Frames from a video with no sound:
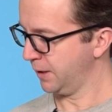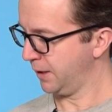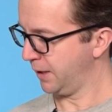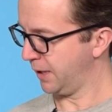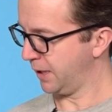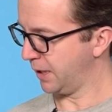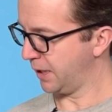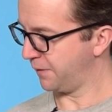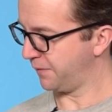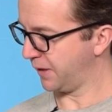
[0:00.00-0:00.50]

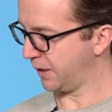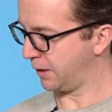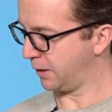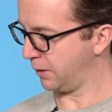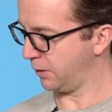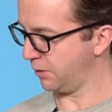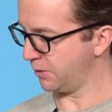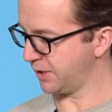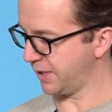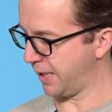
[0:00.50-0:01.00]
And then if I
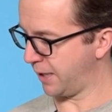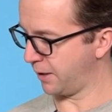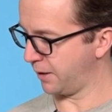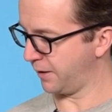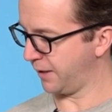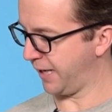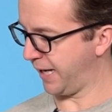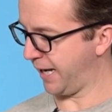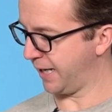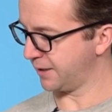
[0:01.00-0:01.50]
close out of
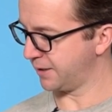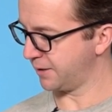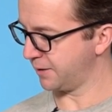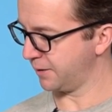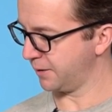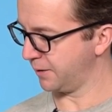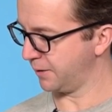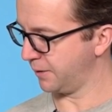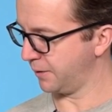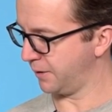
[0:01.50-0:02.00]
that,
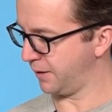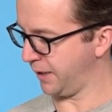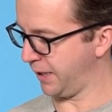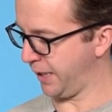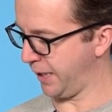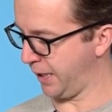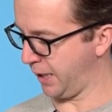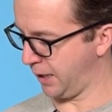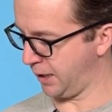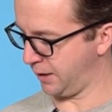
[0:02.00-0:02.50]

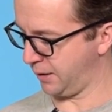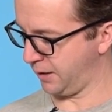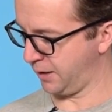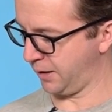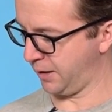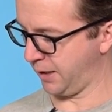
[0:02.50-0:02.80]
then